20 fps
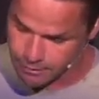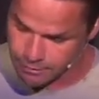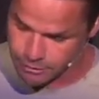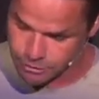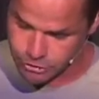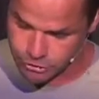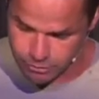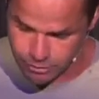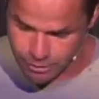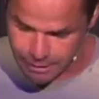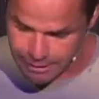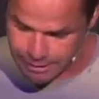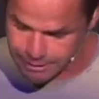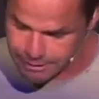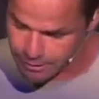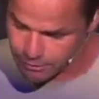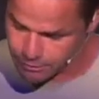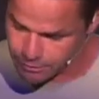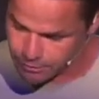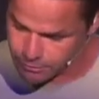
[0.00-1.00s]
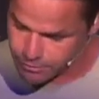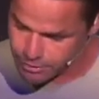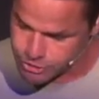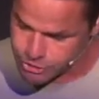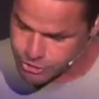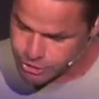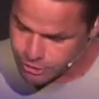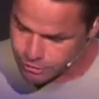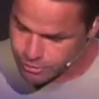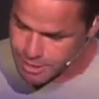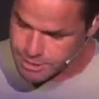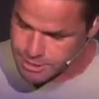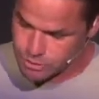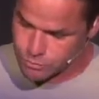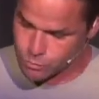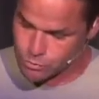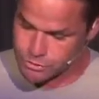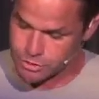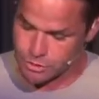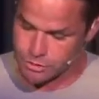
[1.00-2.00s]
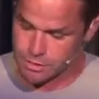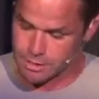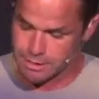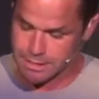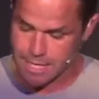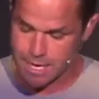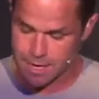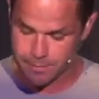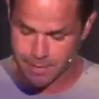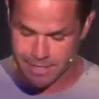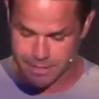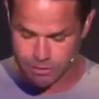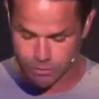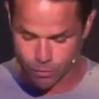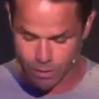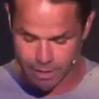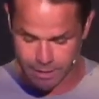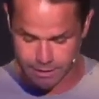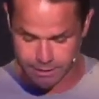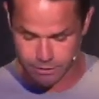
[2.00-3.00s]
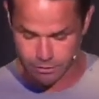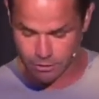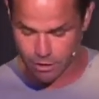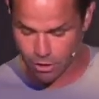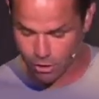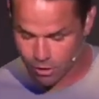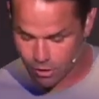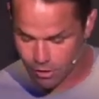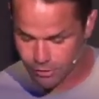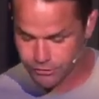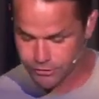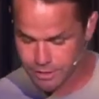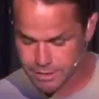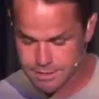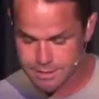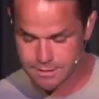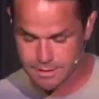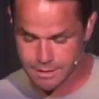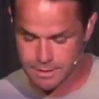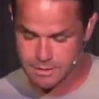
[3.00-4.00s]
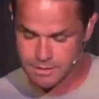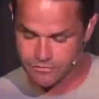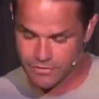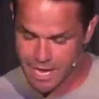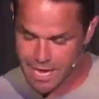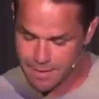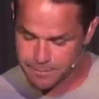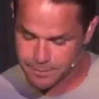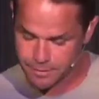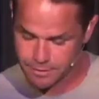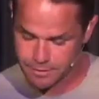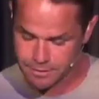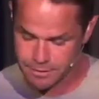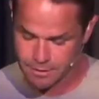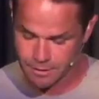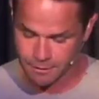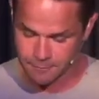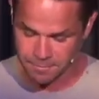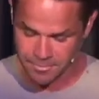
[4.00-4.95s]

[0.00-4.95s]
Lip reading: Truly, I tell you, this generation will certainly not pass away until all these things have happened.